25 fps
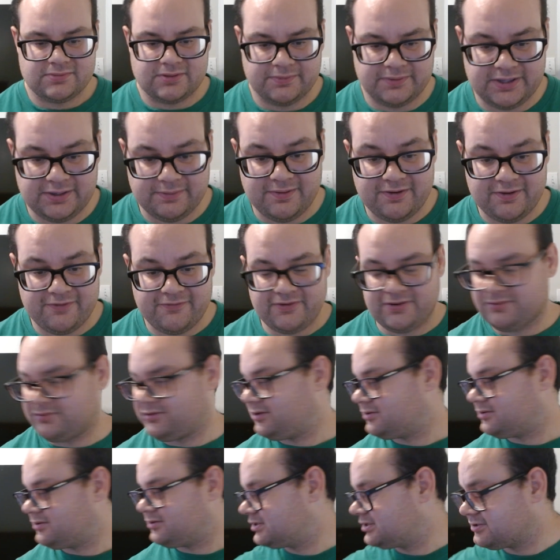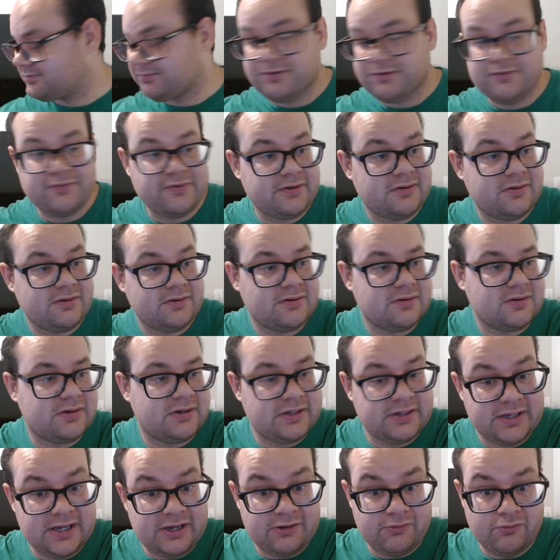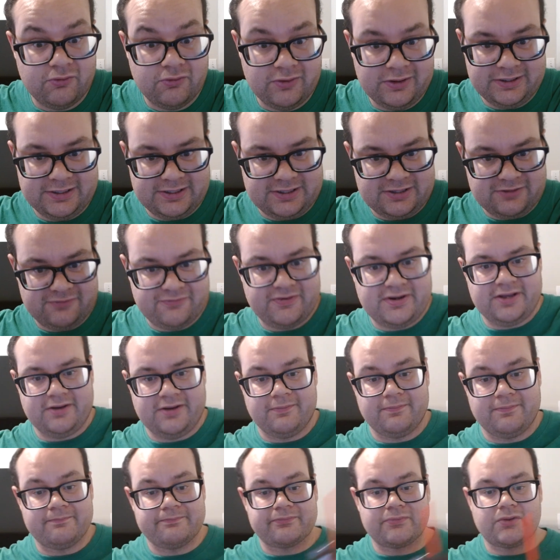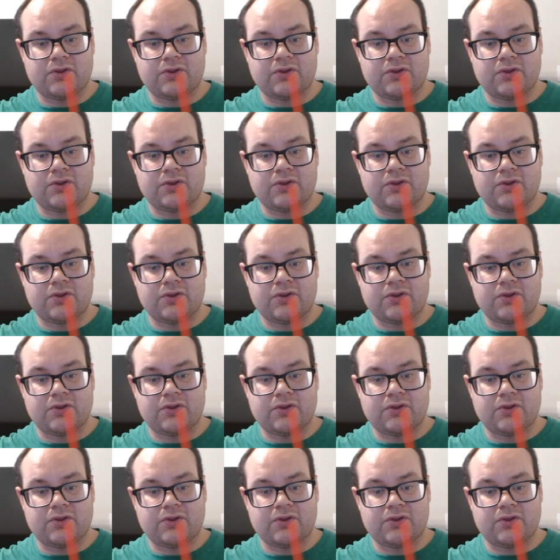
I'll give my final thoughts on this movie, and I will end this video.